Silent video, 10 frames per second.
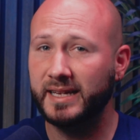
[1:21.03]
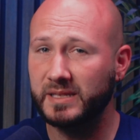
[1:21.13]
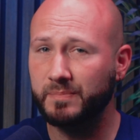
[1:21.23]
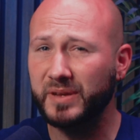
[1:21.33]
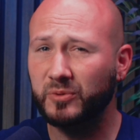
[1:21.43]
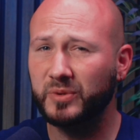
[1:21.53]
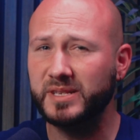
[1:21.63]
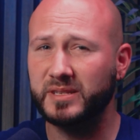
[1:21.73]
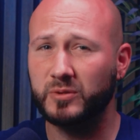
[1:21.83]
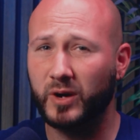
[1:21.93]
is a big
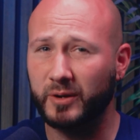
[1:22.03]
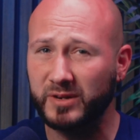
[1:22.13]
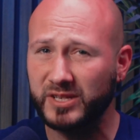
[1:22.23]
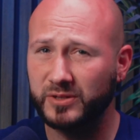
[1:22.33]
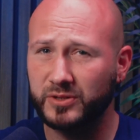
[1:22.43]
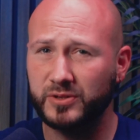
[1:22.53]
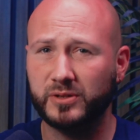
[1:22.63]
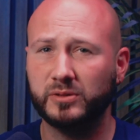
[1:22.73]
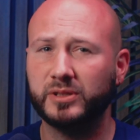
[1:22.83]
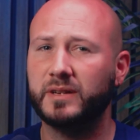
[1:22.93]
reason why
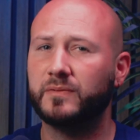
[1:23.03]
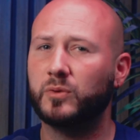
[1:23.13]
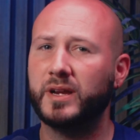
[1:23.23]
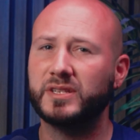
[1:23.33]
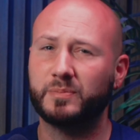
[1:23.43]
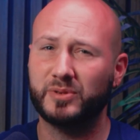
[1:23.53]
researchers are looking for ways